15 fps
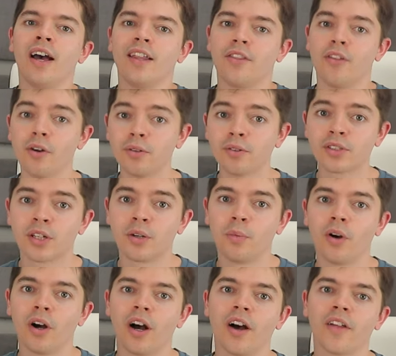those
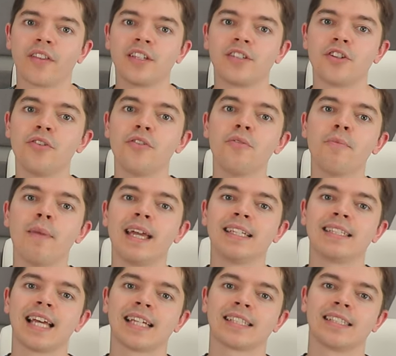are the two main
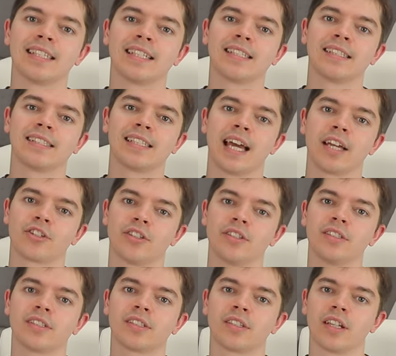testing
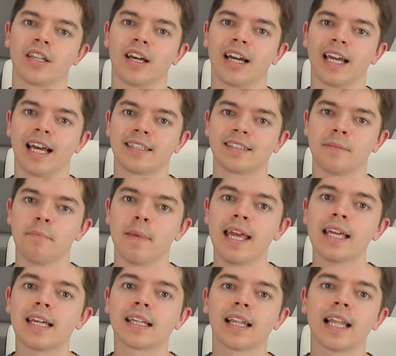concessions that I had to
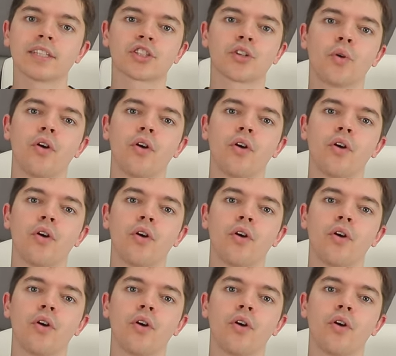make. Let's go